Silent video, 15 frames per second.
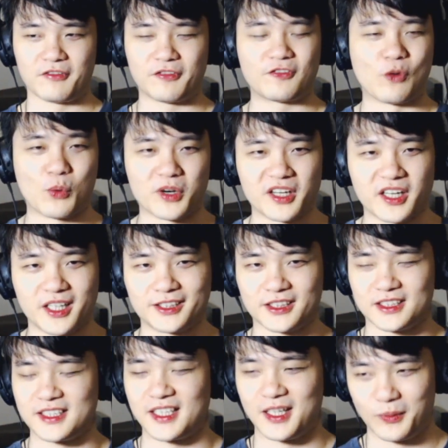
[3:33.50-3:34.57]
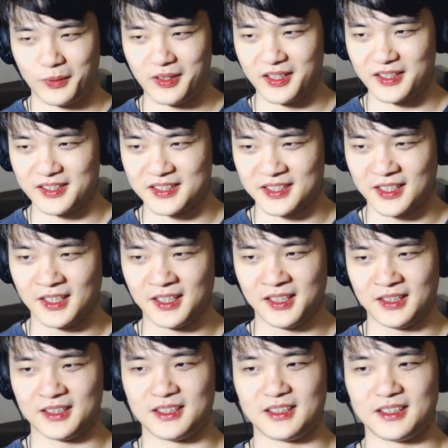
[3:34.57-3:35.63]
four nations at once,
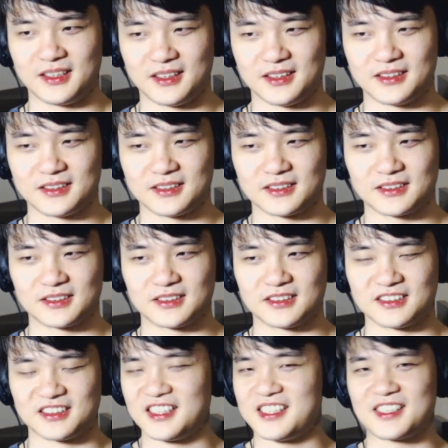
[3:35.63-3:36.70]
this